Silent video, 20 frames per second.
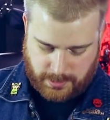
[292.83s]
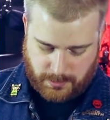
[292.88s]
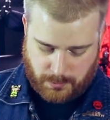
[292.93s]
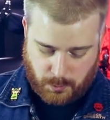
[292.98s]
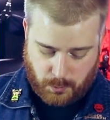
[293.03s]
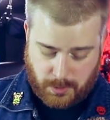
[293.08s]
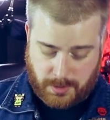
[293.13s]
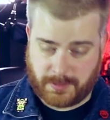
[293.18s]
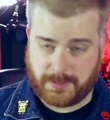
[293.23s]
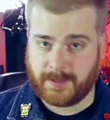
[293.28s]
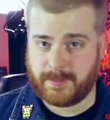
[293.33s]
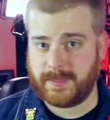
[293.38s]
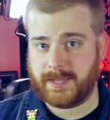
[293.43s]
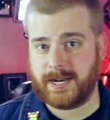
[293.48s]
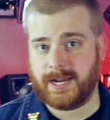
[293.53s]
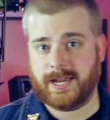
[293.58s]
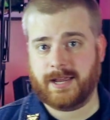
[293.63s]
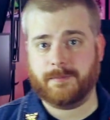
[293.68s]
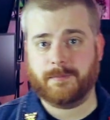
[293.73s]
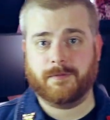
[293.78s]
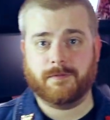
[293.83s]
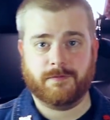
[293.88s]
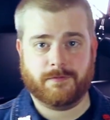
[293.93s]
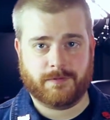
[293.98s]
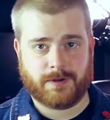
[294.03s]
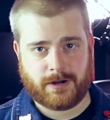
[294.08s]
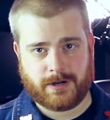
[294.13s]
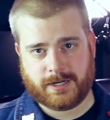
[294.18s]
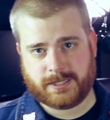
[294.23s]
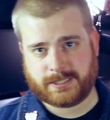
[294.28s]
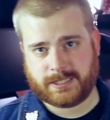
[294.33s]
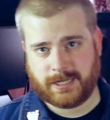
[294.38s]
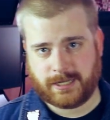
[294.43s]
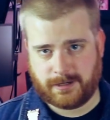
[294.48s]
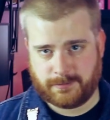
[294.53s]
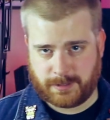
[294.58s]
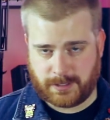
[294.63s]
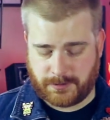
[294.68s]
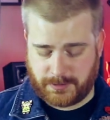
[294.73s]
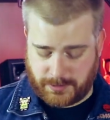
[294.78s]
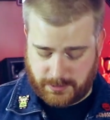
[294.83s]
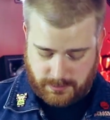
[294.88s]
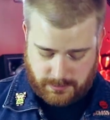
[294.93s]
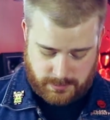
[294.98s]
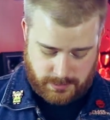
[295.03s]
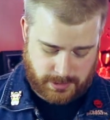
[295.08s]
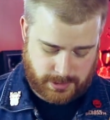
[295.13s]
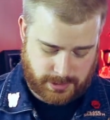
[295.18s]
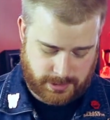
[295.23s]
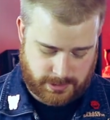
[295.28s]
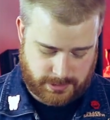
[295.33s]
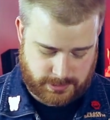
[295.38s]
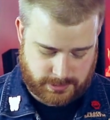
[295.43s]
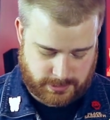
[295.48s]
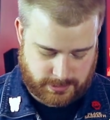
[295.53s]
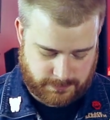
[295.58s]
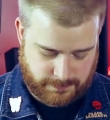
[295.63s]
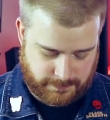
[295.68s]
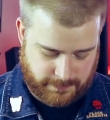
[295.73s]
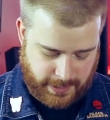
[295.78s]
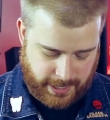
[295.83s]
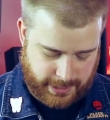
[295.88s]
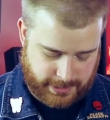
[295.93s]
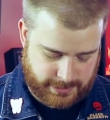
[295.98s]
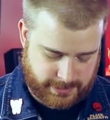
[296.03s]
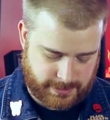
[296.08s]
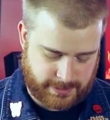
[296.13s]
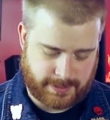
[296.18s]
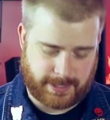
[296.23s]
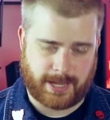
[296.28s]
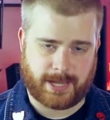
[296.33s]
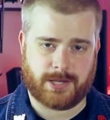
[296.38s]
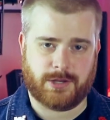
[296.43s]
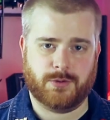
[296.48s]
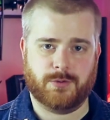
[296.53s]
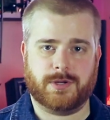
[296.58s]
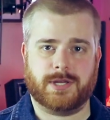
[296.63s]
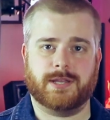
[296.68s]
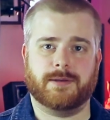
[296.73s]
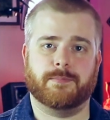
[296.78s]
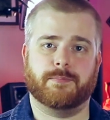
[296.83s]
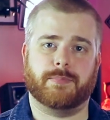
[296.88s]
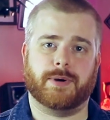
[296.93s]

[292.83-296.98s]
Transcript: One thing that I am very excited about though is the fact that you can